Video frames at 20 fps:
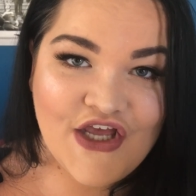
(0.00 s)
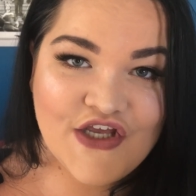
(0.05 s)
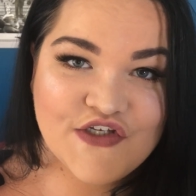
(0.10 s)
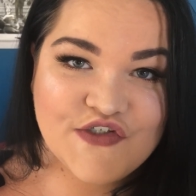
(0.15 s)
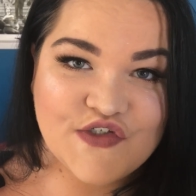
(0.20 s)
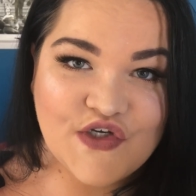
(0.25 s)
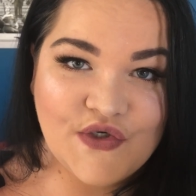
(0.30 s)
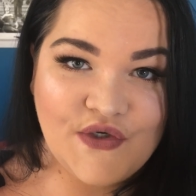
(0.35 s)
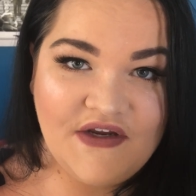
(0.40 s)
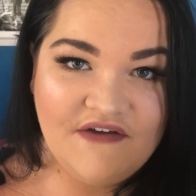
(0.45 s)

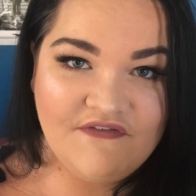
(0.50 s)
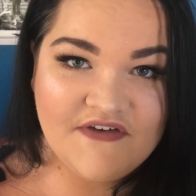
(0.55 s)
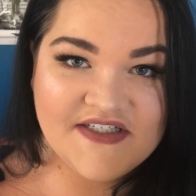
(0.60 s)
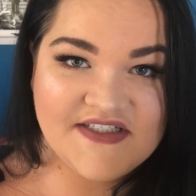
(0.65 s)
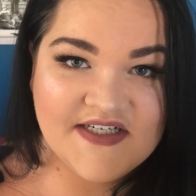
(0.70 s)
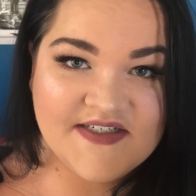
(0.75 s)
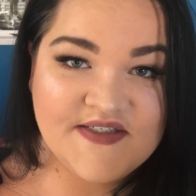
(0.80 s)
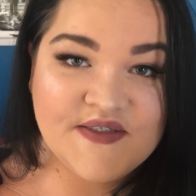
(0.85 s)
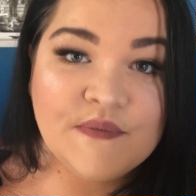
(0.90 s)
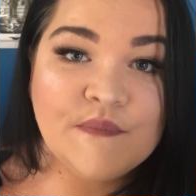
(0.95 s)
So if it
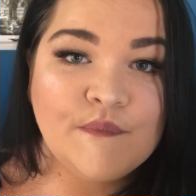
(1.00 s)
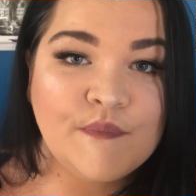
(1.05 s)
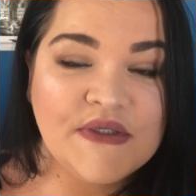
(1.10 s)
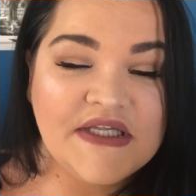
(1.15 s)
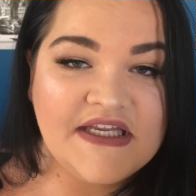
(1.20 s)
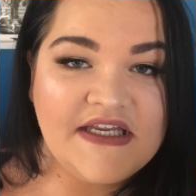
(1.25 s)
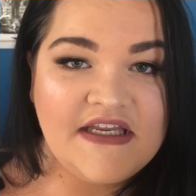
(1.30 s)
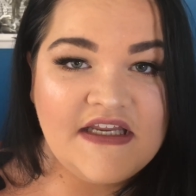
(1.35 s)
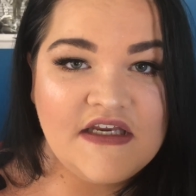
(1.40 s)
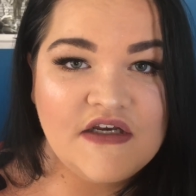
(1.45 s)
doesn't
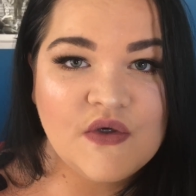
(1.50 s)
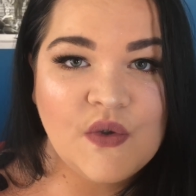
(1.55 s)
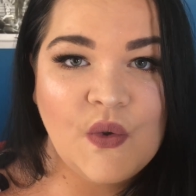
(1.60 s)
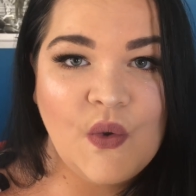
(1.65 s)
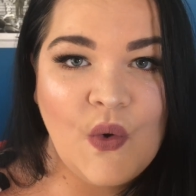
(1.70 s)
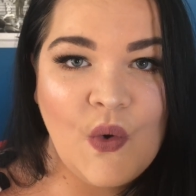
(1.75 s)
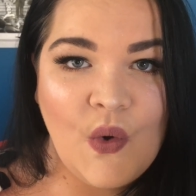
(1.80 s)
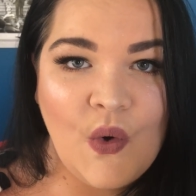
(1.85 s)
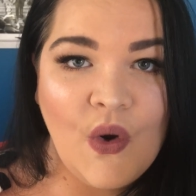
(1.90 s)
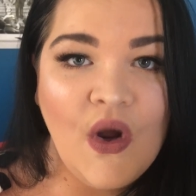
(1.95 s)
bleed
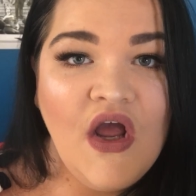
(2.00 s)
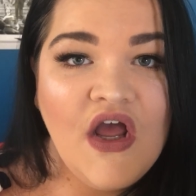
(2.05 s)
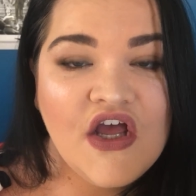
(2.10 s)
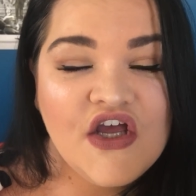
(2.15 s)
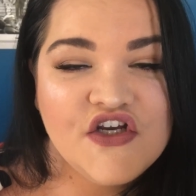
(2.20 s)
or